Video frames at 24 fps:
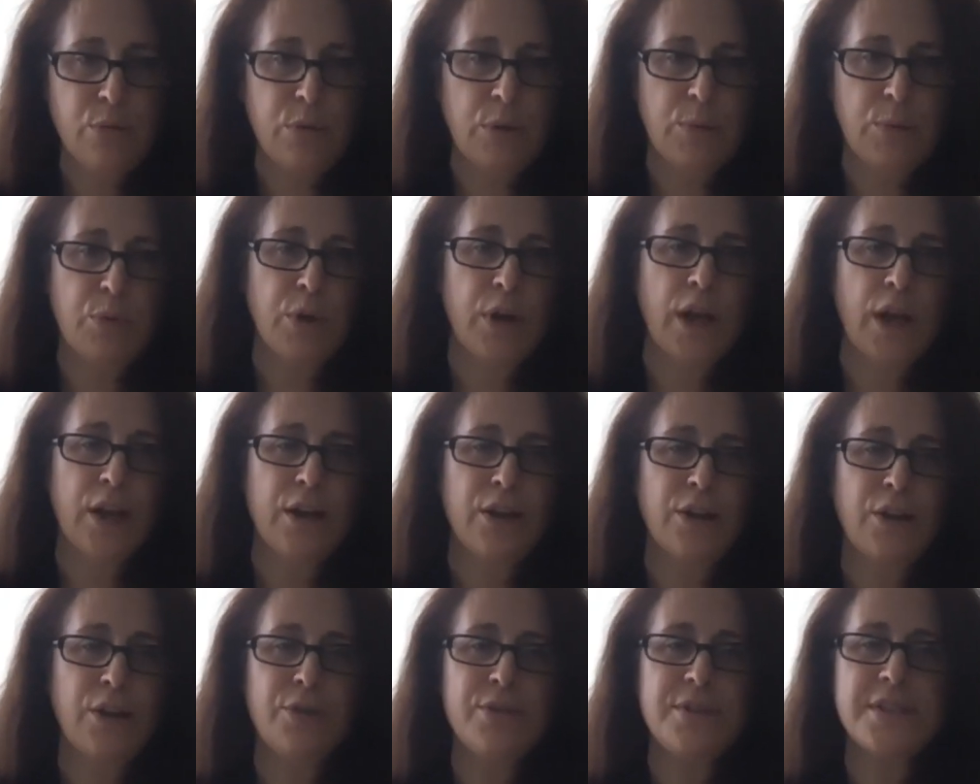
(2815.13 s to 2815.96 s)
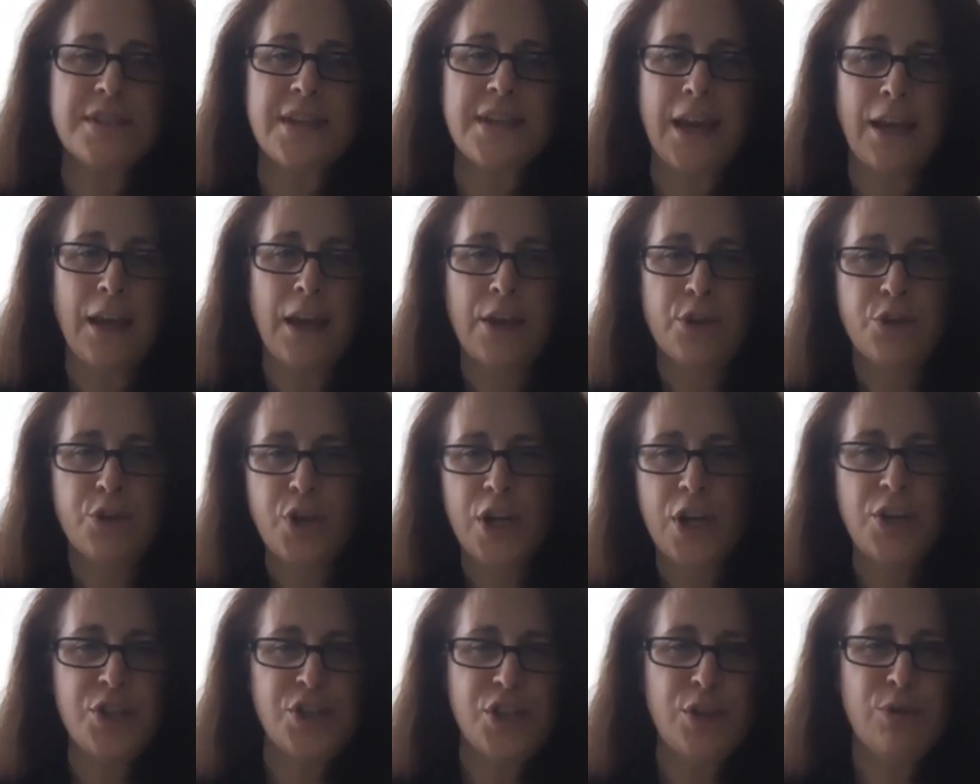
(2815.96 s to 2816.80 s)
We put out a note saying,
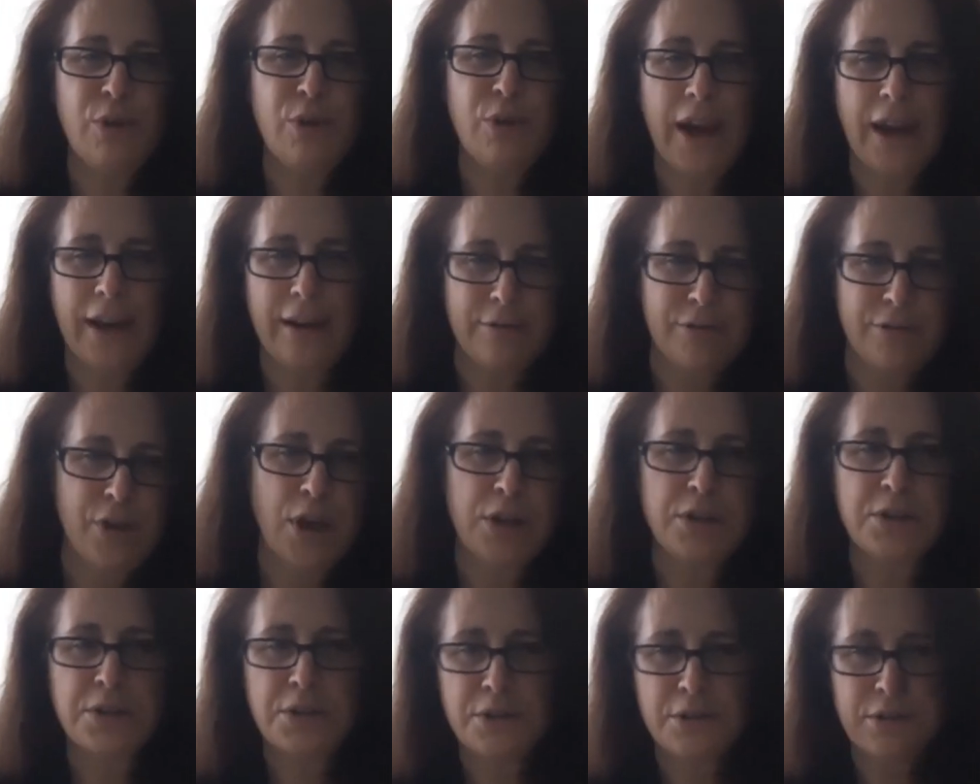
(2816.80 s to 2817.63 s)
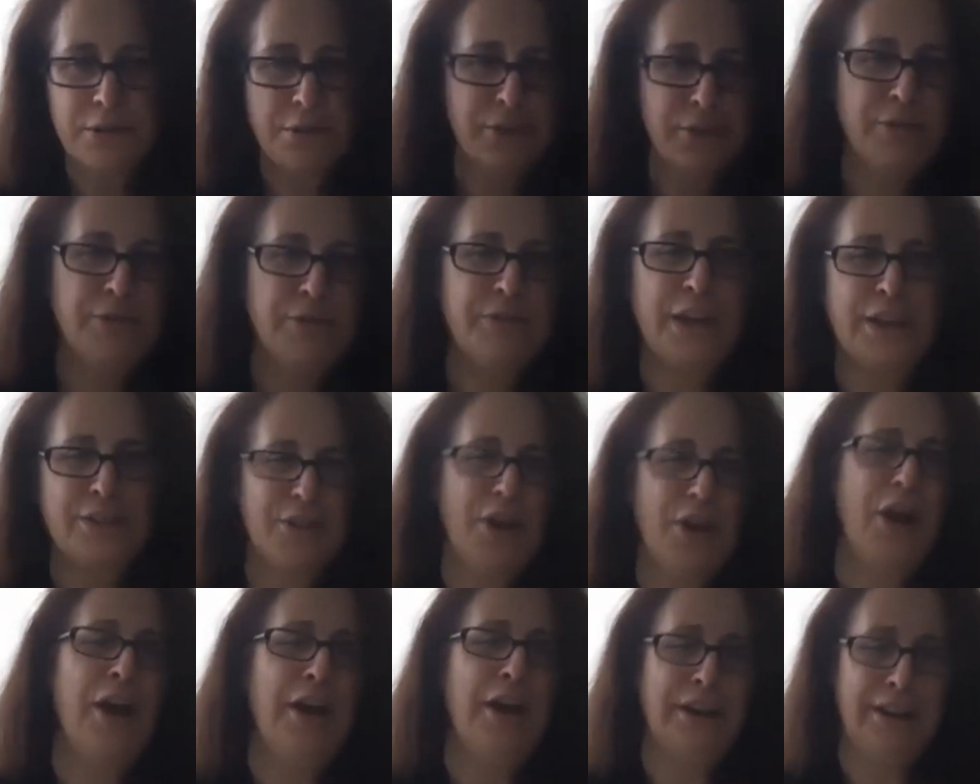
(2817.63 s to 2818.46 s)
change E-rate, talk to
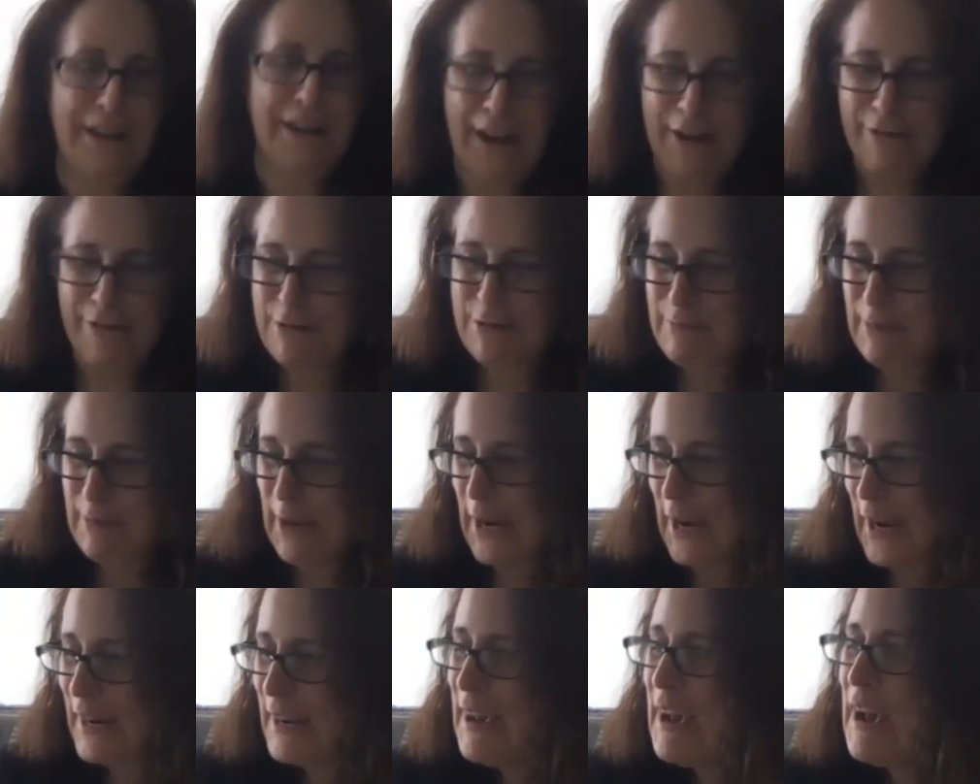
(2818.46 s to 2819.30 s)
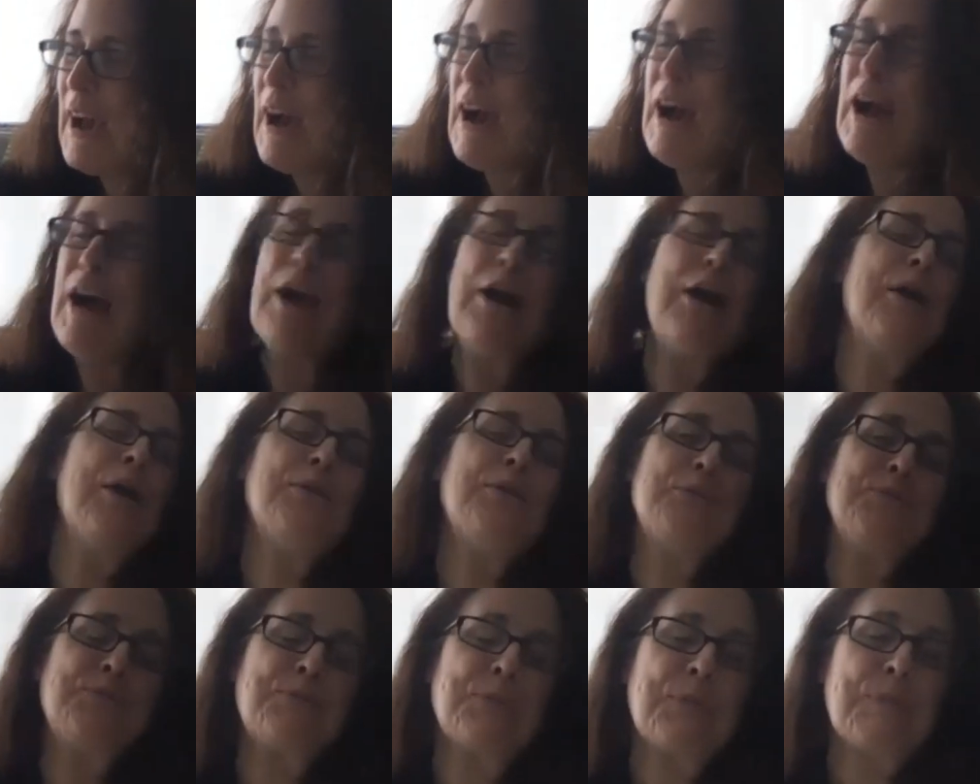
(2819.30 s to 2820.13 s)
Don and everybody.
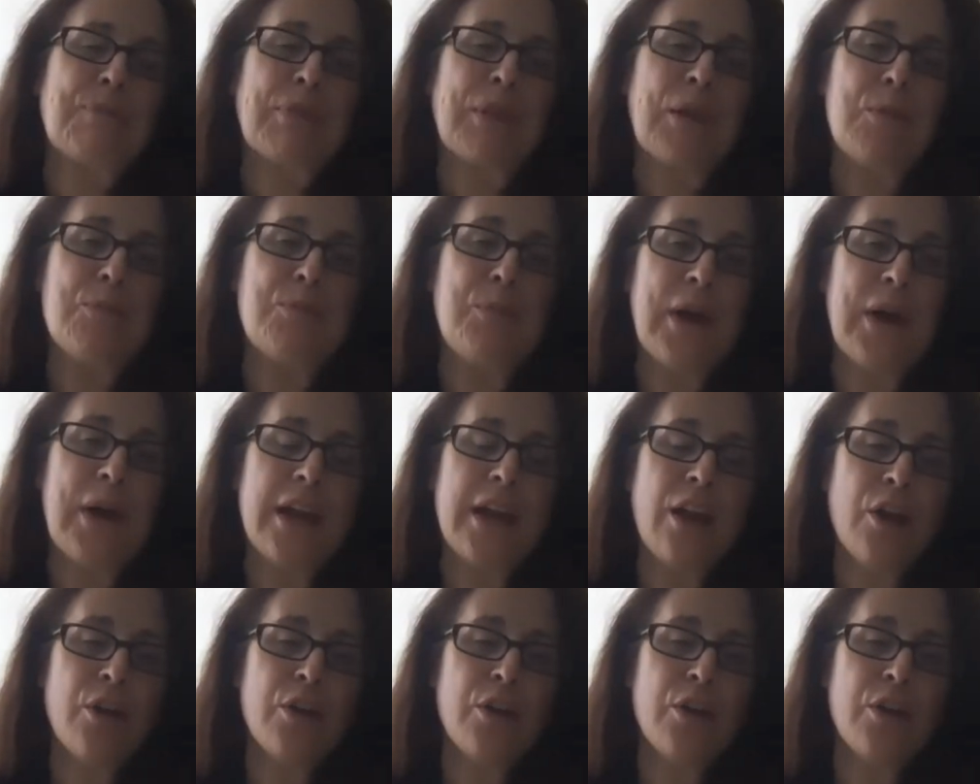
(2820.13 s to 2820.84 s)
But